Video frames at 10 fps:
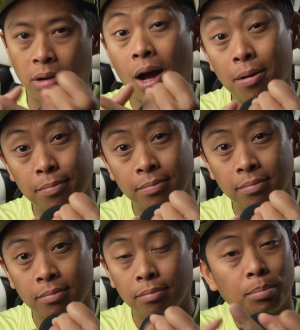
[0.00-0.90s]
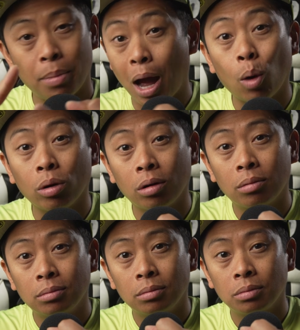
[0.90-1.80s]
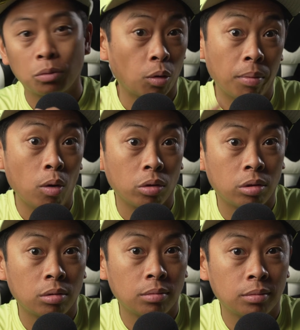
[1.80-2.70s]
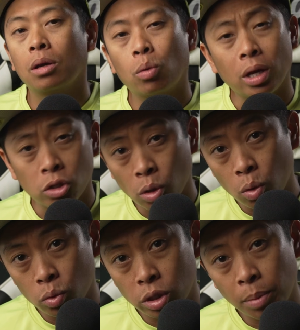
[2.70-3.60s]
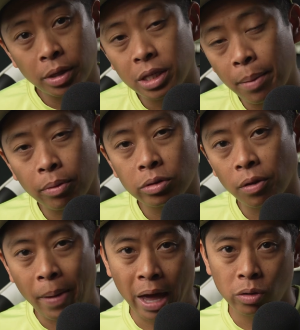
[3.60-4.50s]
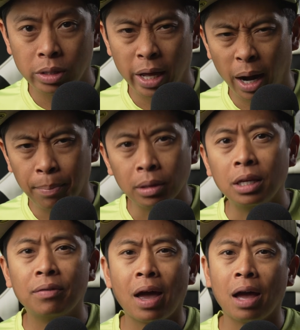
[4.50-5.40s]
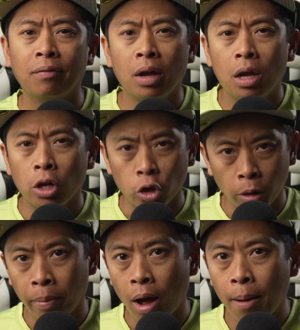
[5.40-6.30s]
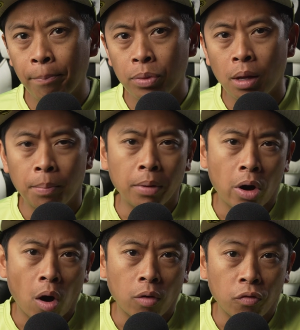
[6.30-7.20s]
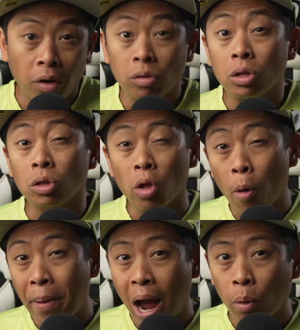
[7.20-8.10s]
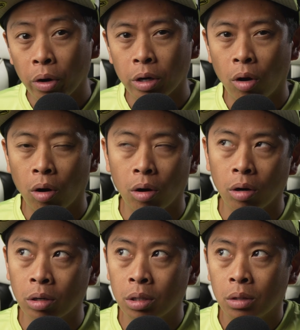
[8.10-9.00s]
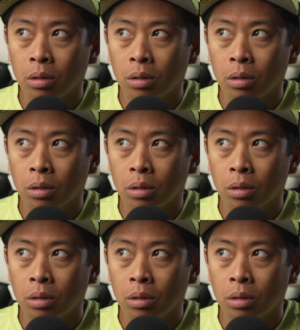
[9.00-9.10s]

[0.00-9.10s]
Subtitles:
Pop, power, or both? Okay, so some examples of paddles that I believe have good pop but are fairly low powered are,